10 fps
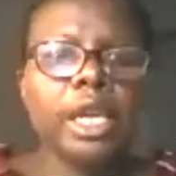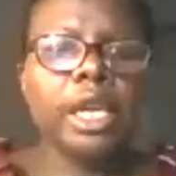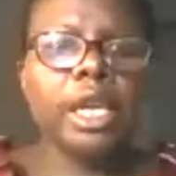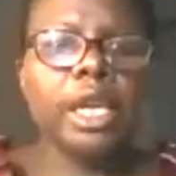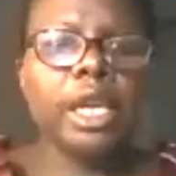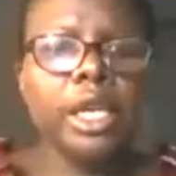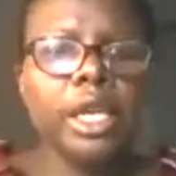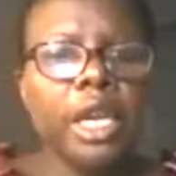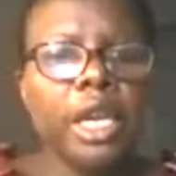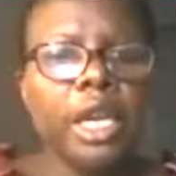He now
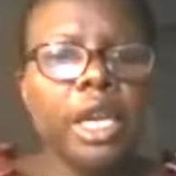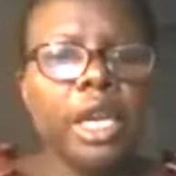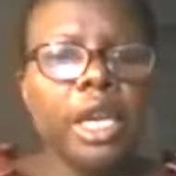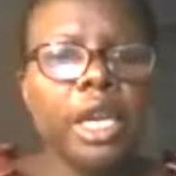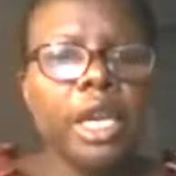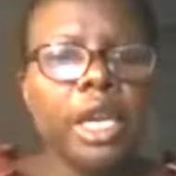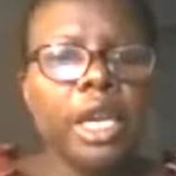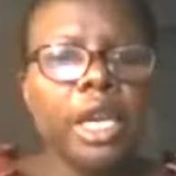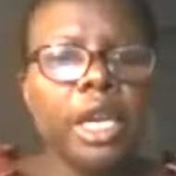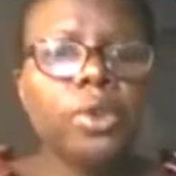required 4 to 6
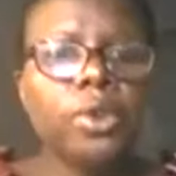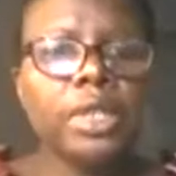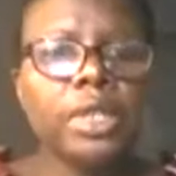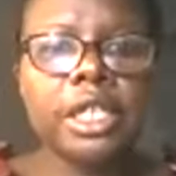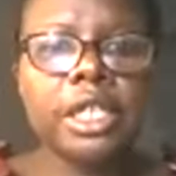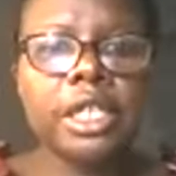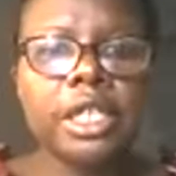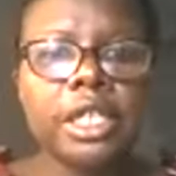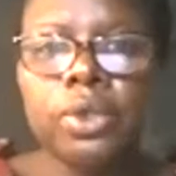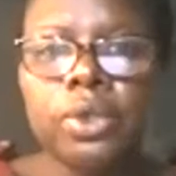liters of oxygen to
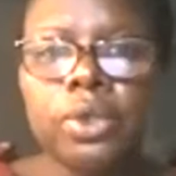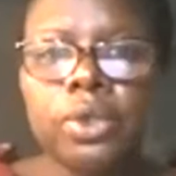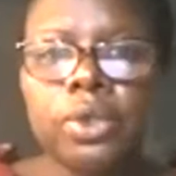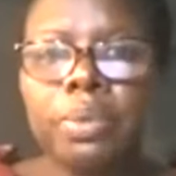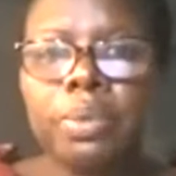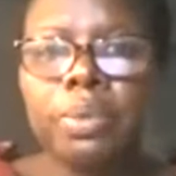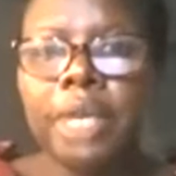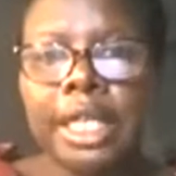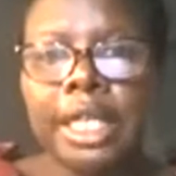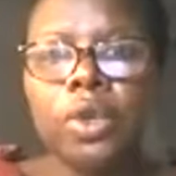maintain O2
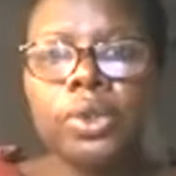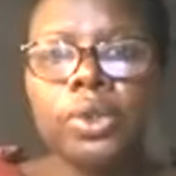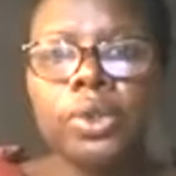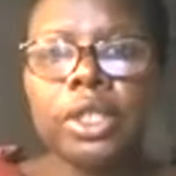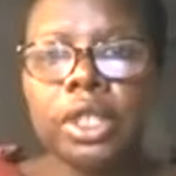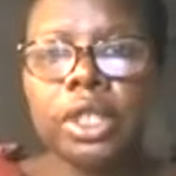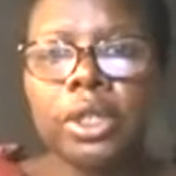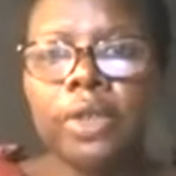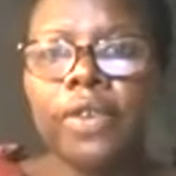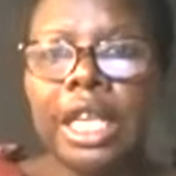saturations of
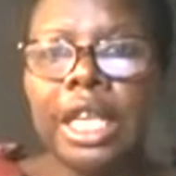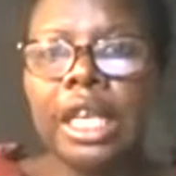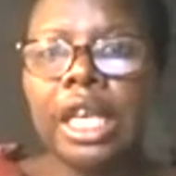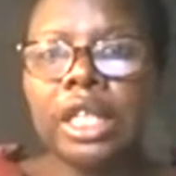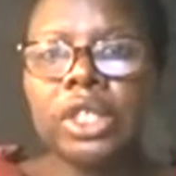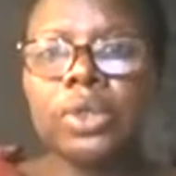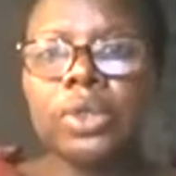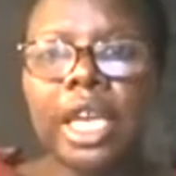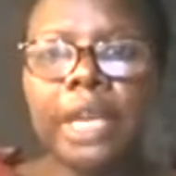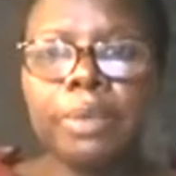88 to
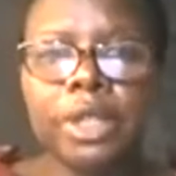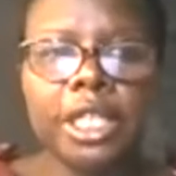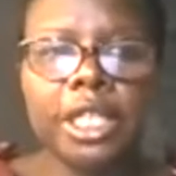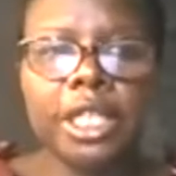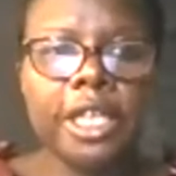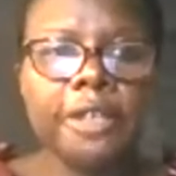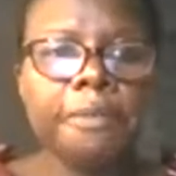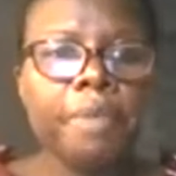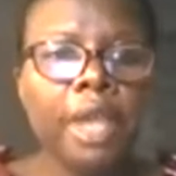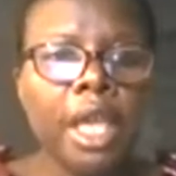90%.
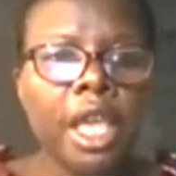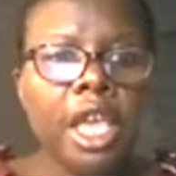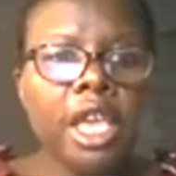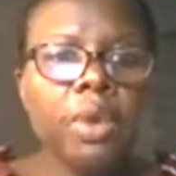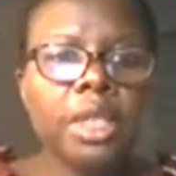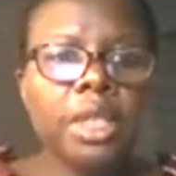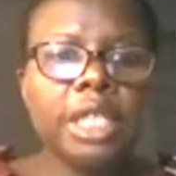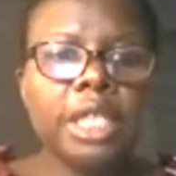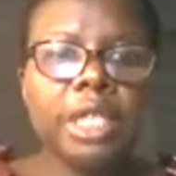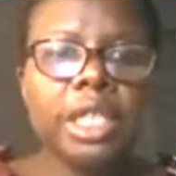He was immediately
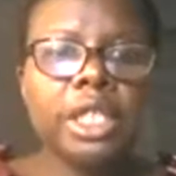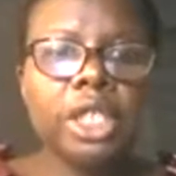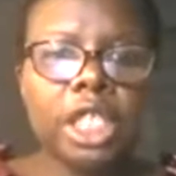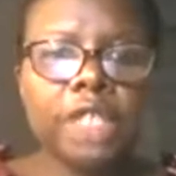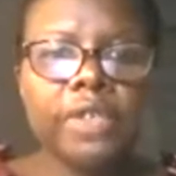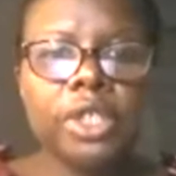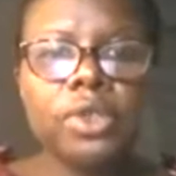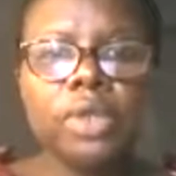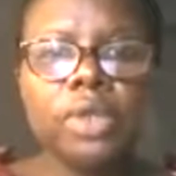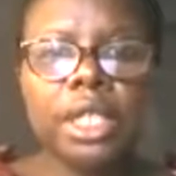transferred to the
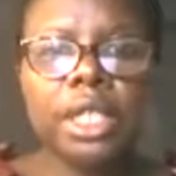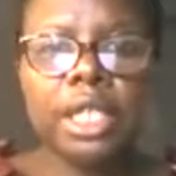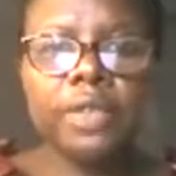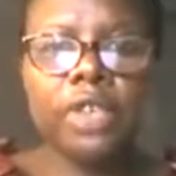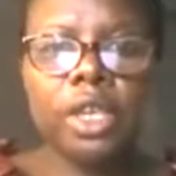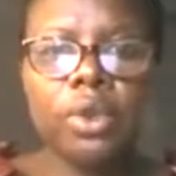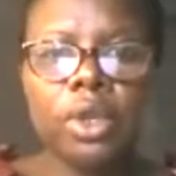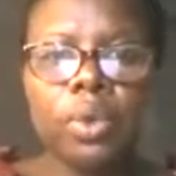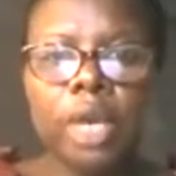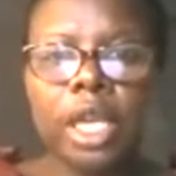intensive care unit where
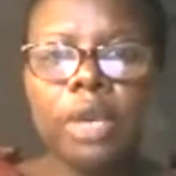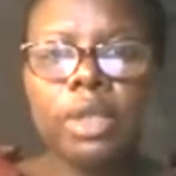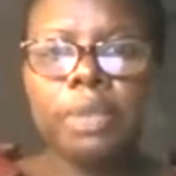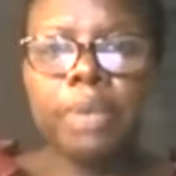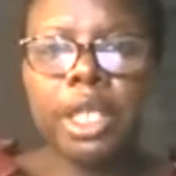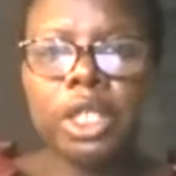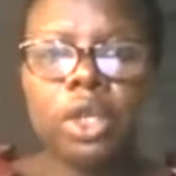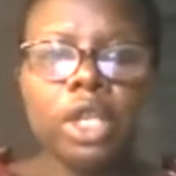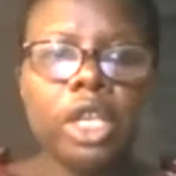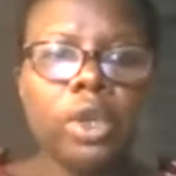he was placed on a
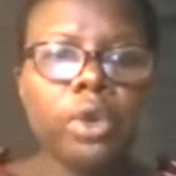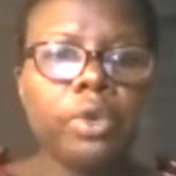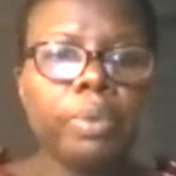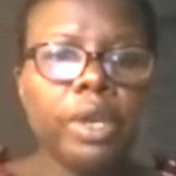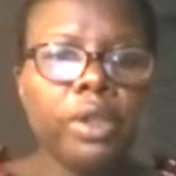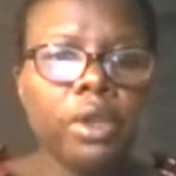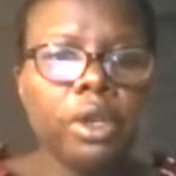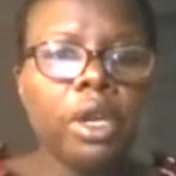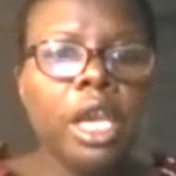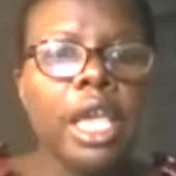non-rebreather
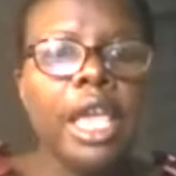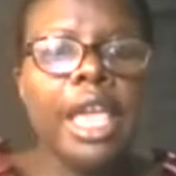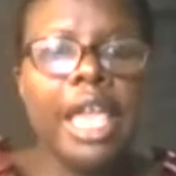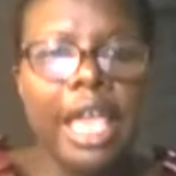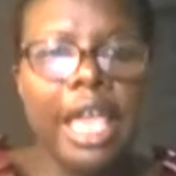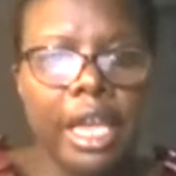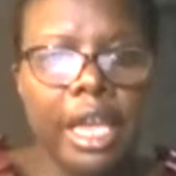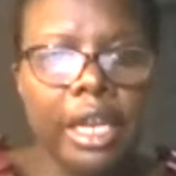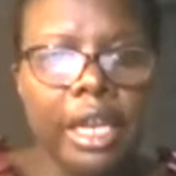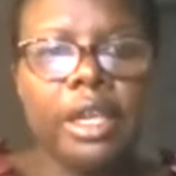
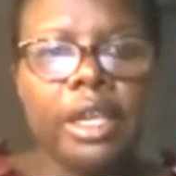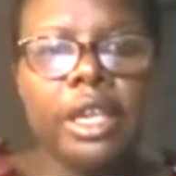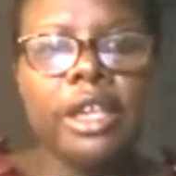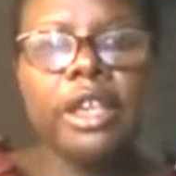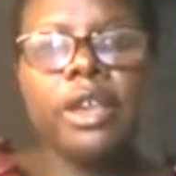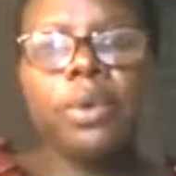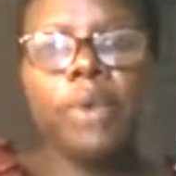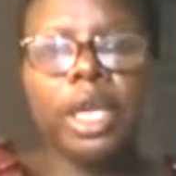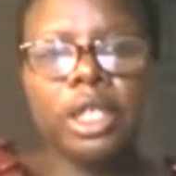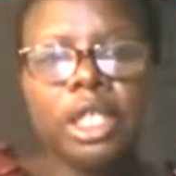and he
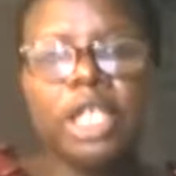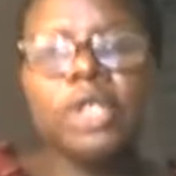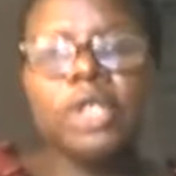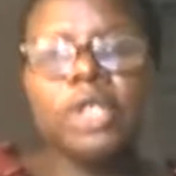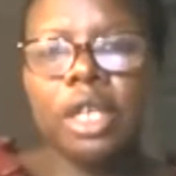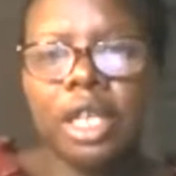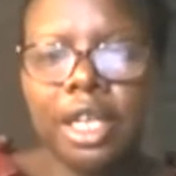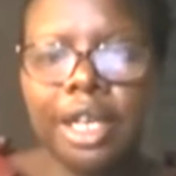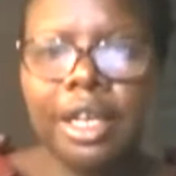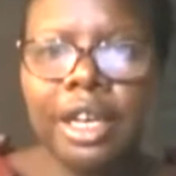went into a
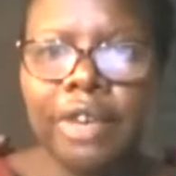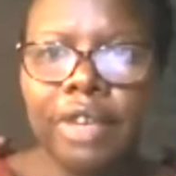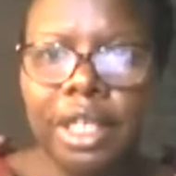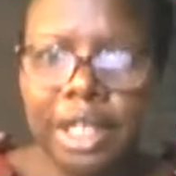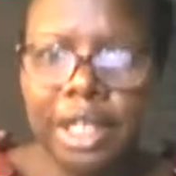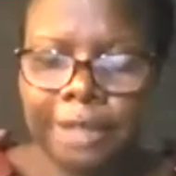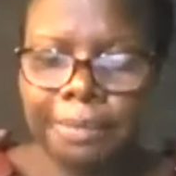cardiac arrest.